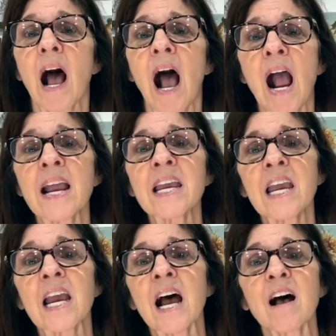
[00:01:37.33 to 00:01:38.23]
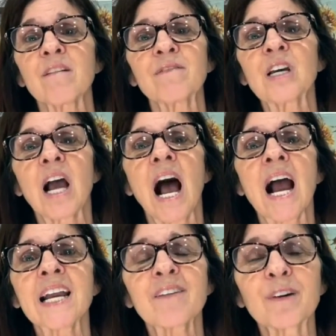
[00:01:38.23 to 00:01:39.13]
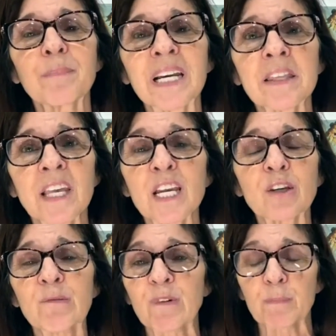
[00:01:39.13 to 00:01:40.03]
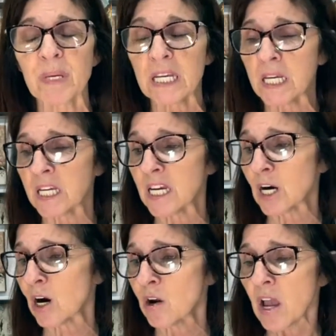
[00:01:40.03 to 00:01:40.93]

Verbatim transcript: I have, hi everybody, thank you for being here.